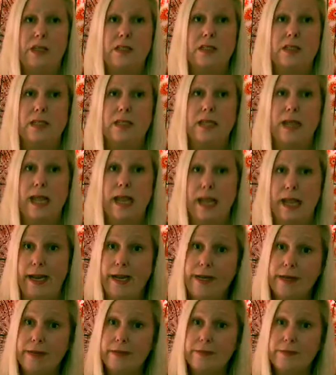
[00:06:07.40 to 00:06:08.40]

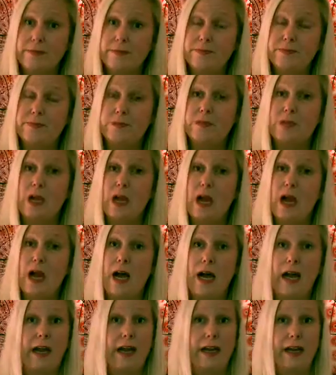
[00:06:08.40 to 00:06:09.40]
Today,
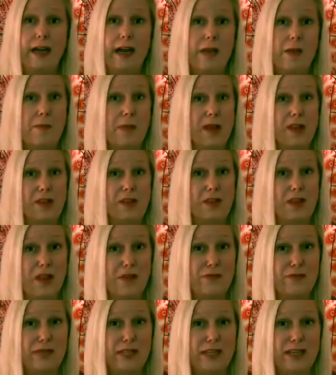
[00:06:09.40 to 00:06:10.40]
I am at a
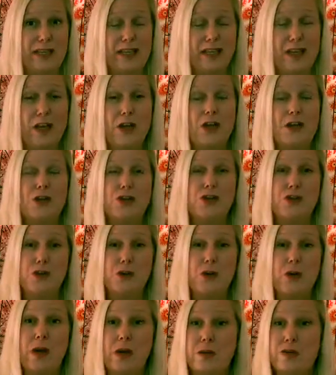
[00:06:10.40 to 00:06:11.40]
lovely
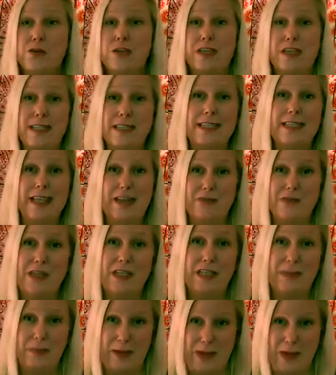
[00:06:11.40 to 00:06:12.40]

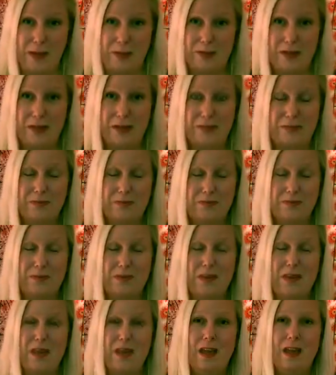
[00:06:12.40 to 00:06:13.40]
270 pounds.
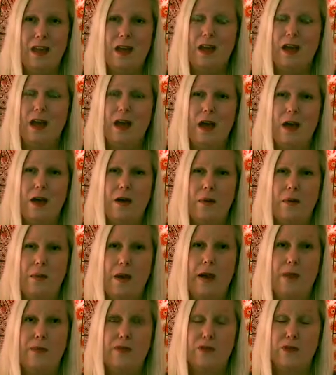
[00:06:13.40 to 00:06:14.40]

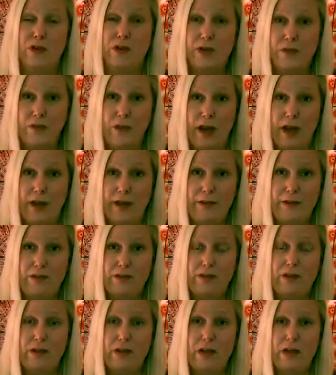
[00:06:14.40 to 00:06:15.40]
I'm
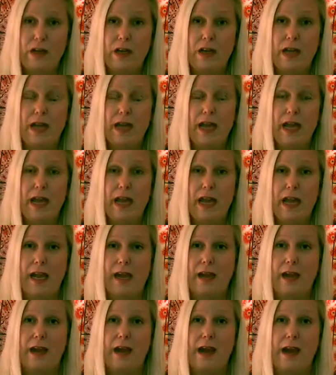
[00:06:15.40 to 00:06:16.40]
45
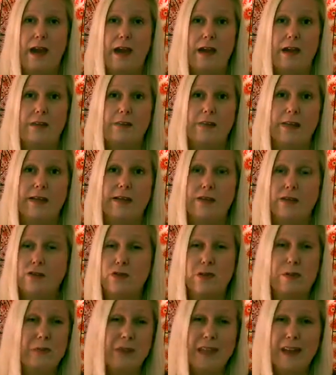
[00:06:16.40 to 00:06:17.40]
and I'm
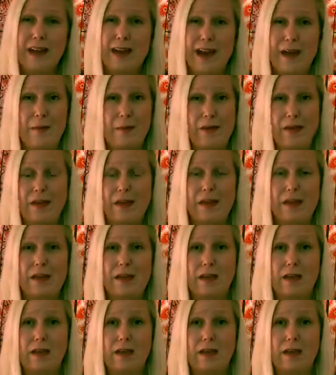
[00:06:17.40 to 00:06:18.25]
extremely unhappy.